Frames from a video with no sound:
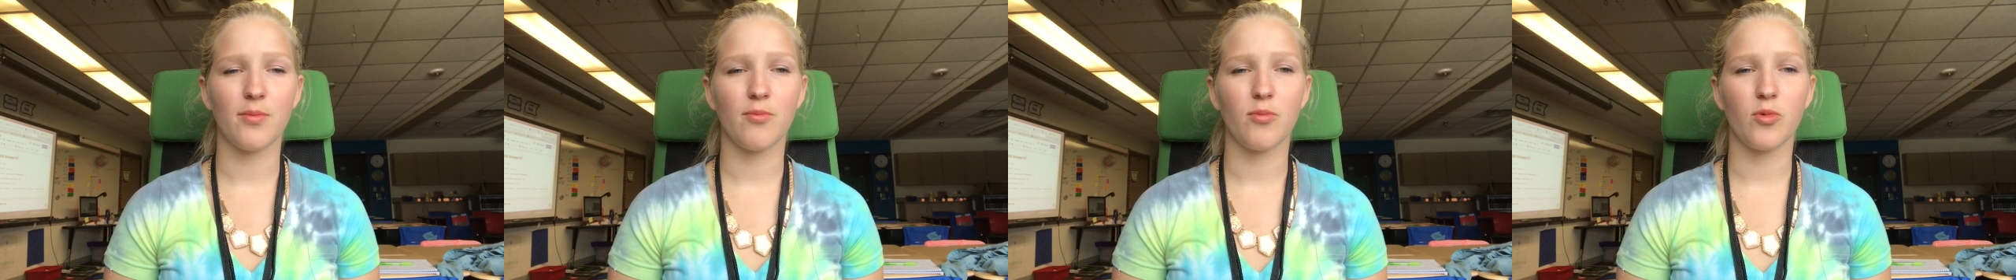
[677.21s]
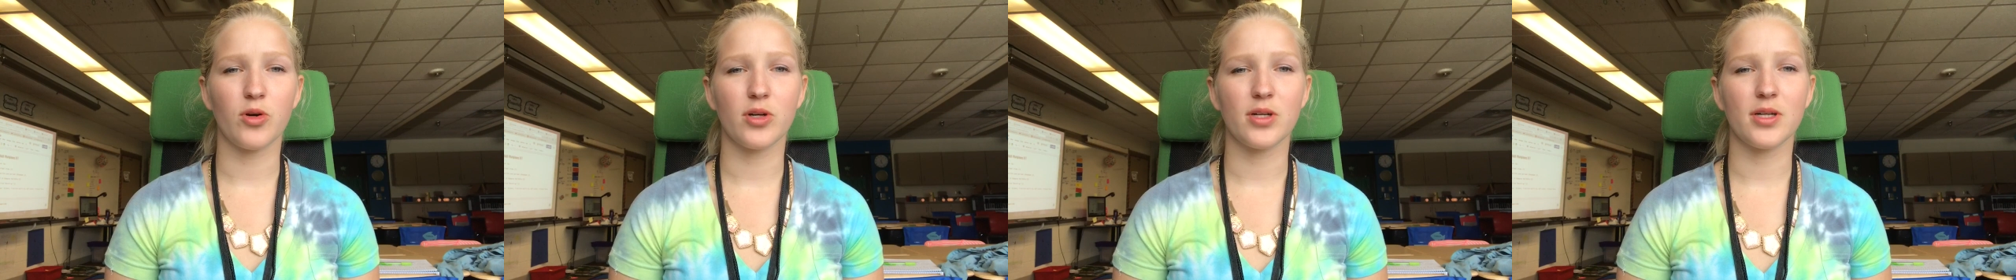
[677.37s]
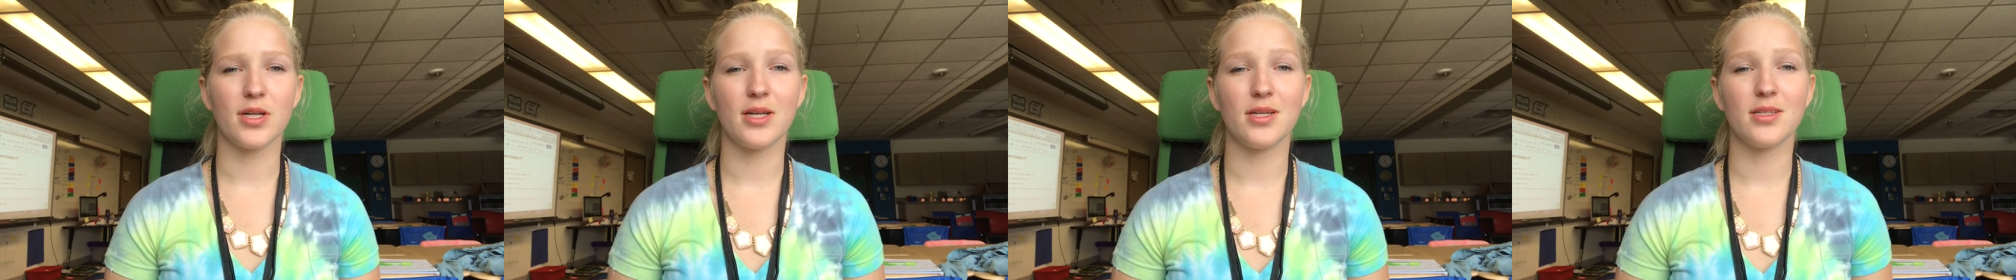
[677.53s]

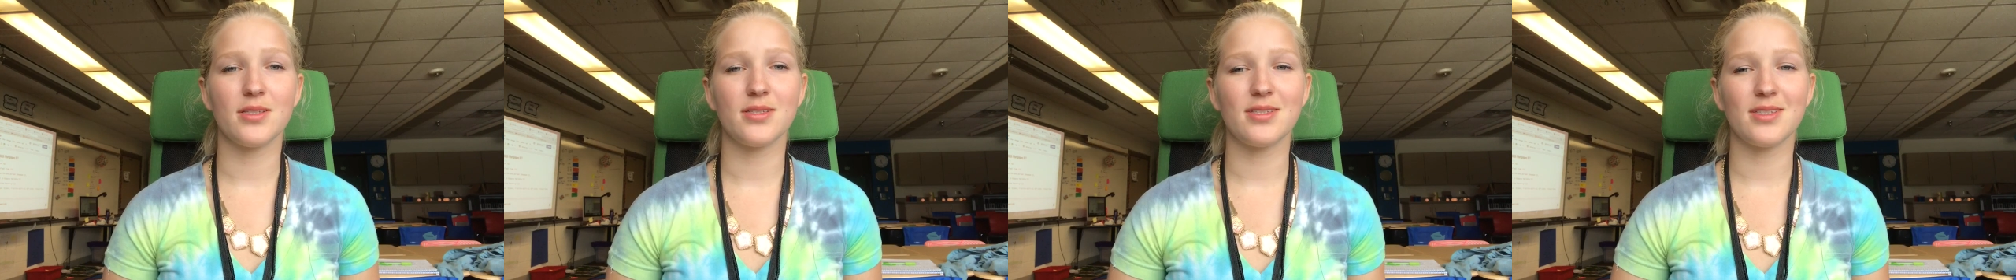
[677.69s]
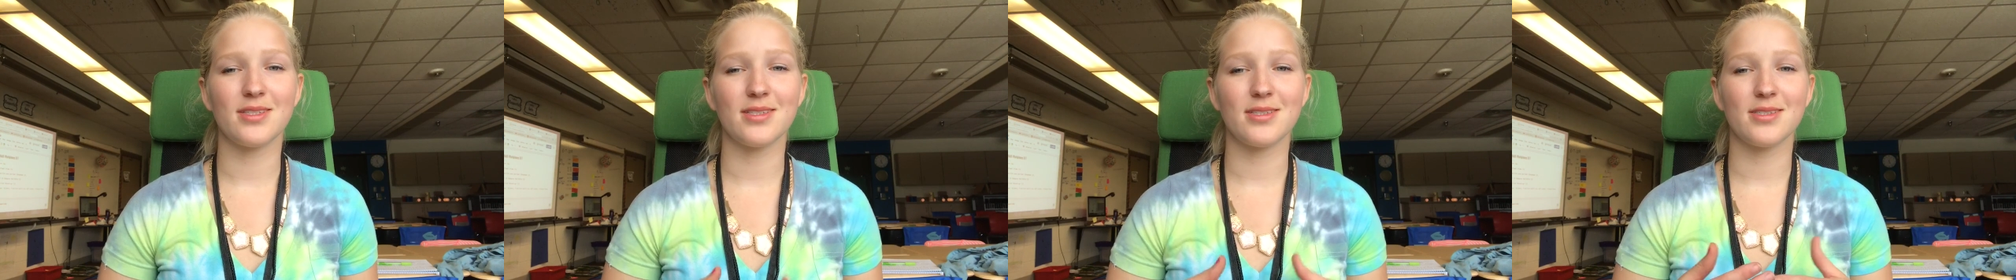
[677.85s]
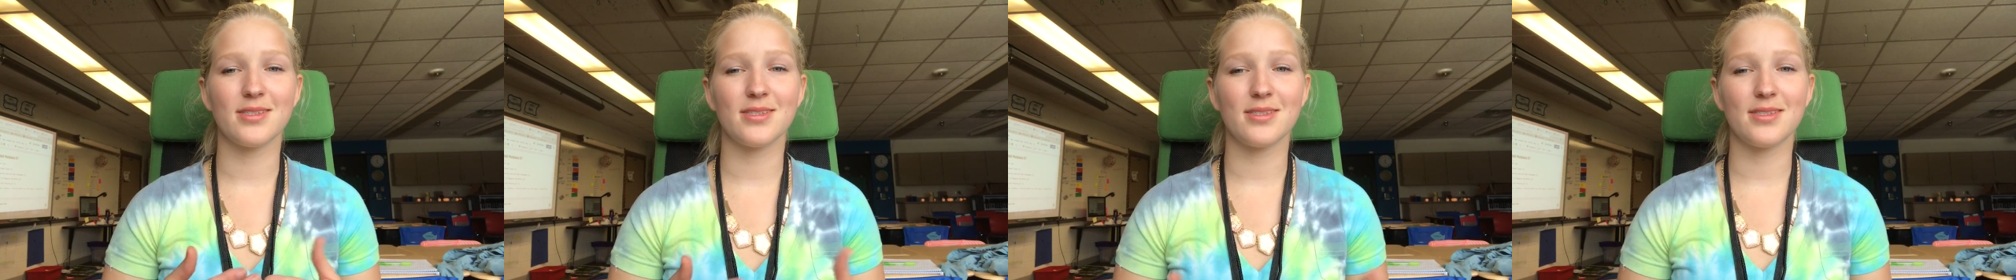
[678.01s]
more days to
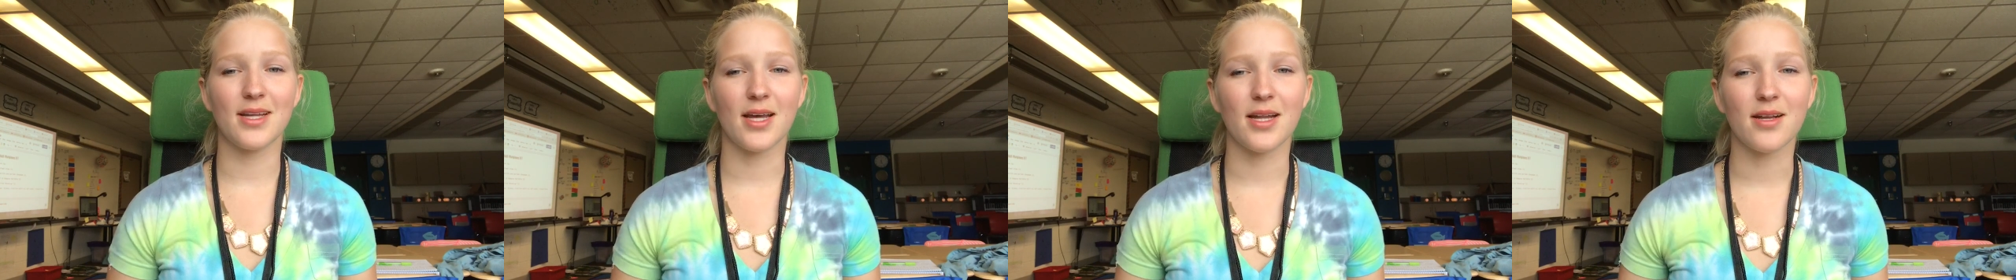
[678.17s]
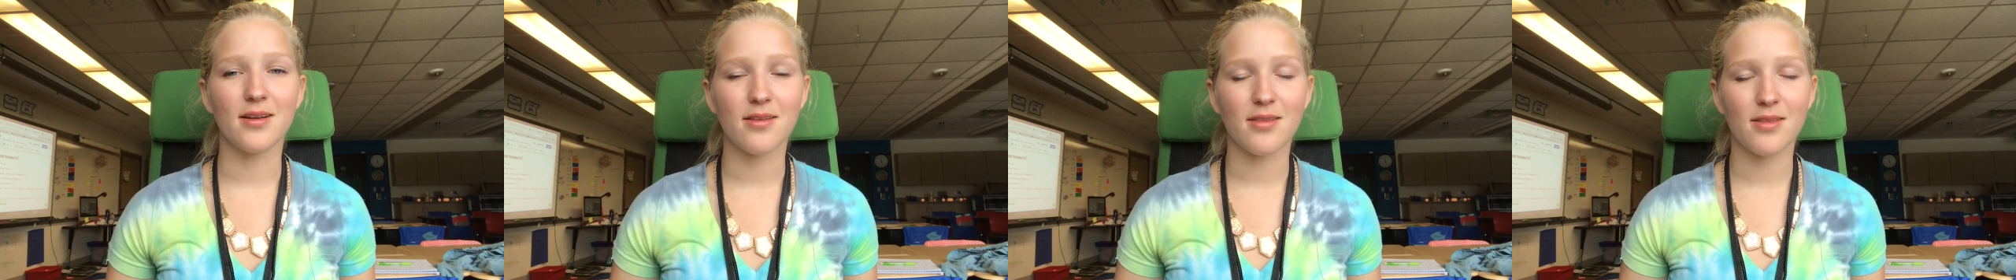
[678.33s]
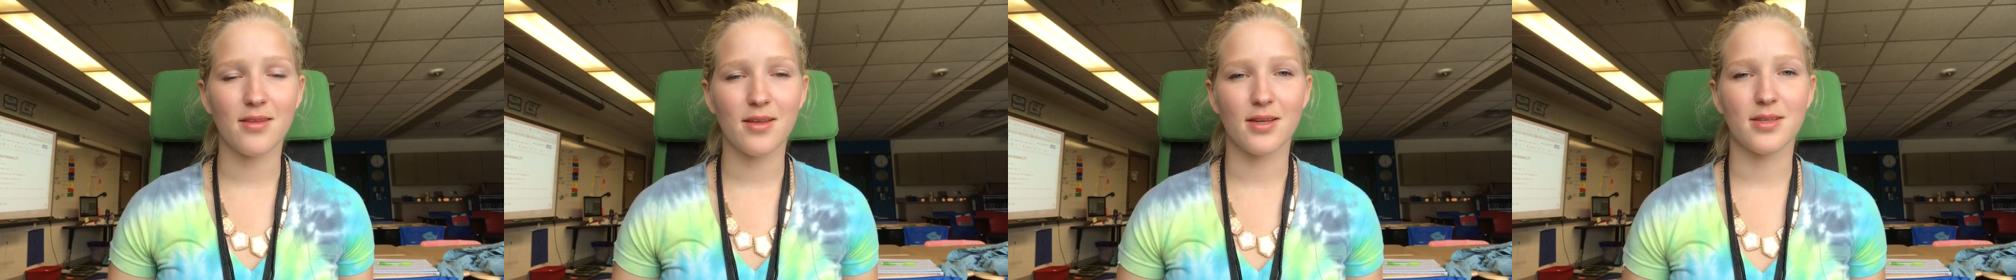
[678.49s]

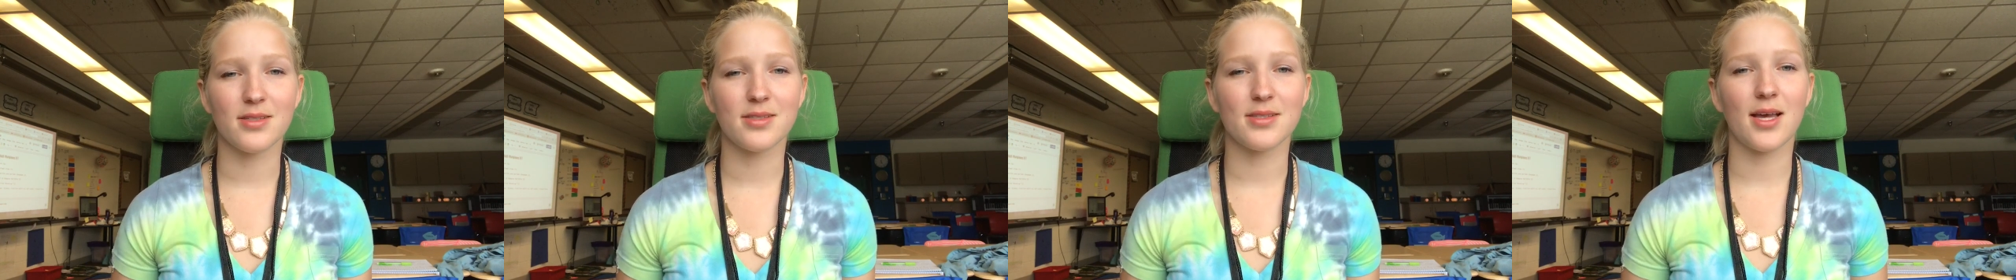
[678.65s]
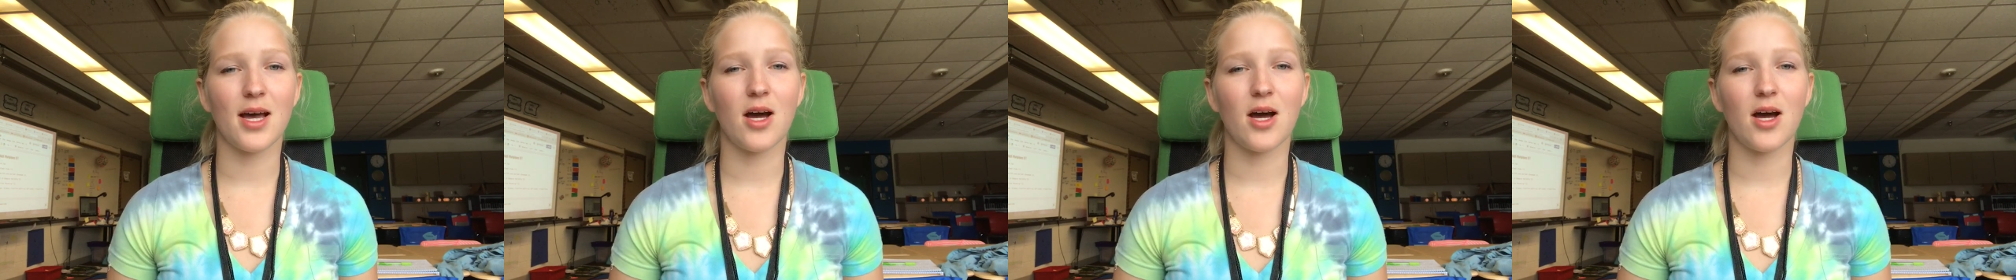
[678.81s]
extend things